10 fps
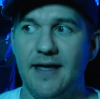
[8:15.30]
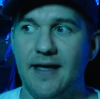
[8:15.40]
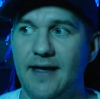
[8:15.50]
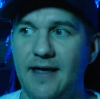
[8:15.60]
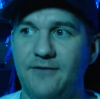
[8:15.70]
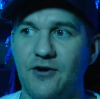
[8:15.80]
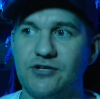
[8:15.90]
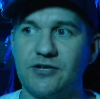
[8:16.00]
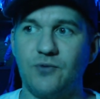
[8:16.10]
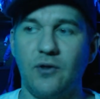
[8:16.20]
If you're
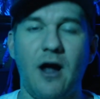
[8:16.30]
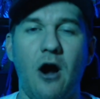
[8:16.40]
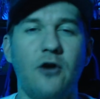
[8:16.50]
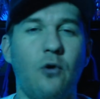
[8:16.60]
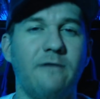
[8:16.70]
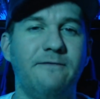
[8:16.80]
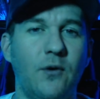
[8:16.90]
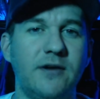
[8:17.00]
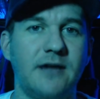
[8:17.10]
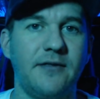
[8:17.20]
just really hardcore
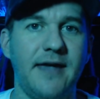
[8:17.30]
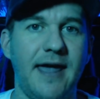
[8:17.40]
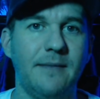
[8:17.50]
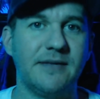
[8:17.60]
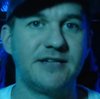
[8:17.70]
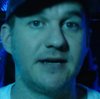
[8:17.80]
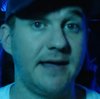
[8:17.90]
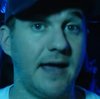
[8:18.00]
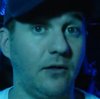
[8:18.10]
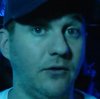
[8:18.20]
focusing on the game, it's going to
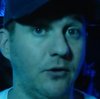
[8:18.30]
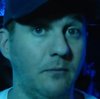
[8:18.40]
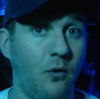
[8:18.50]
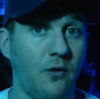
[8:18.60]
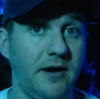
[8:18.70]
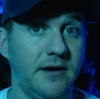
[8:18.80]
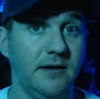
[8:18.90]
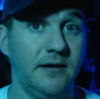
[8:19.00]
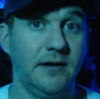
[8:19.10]
get a little boring,